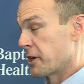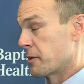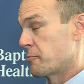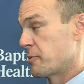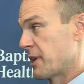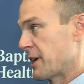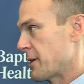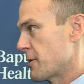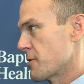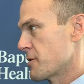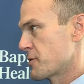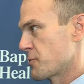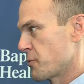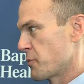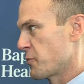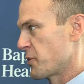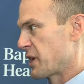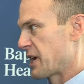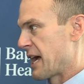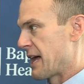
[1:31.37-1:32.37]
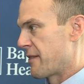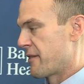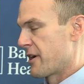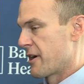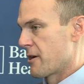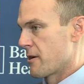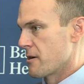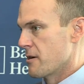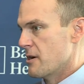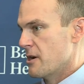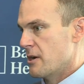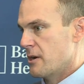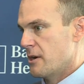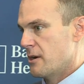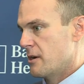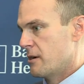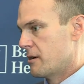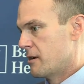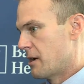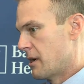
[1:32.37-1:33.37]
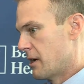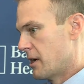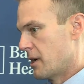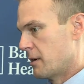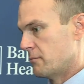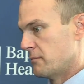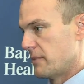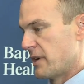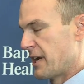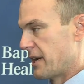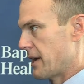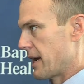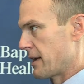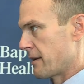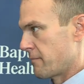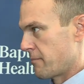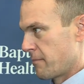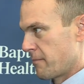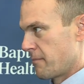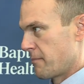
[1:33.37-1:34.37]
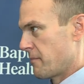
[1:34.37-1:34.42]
good players when we got there, um, and I